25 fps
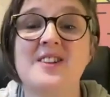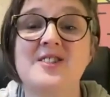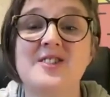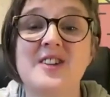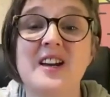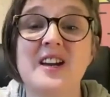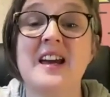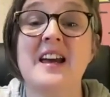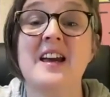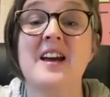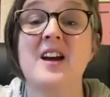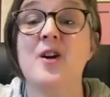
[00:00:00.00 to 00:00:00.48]

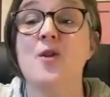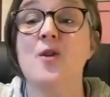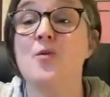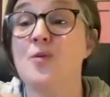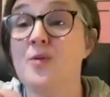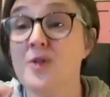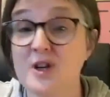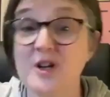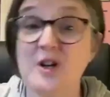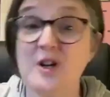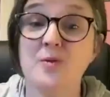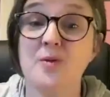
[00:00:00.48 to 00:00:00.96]
Saying
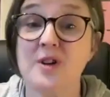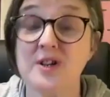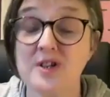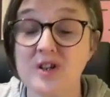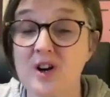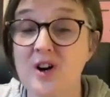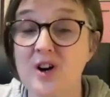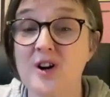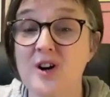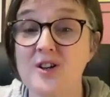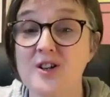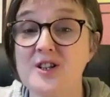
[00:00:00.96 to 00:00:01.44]
we do want to
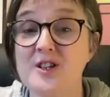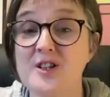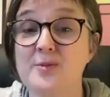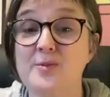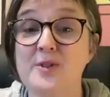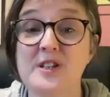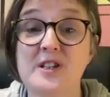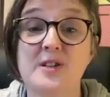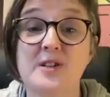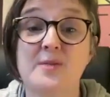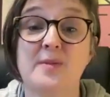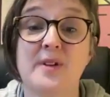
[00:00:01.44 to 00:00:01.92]
harness the
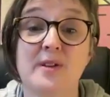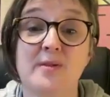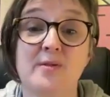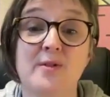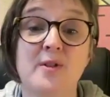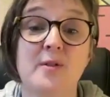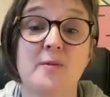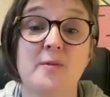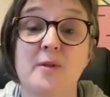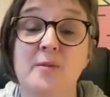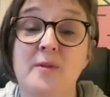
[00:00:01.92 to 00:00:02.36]
wisdom in the room,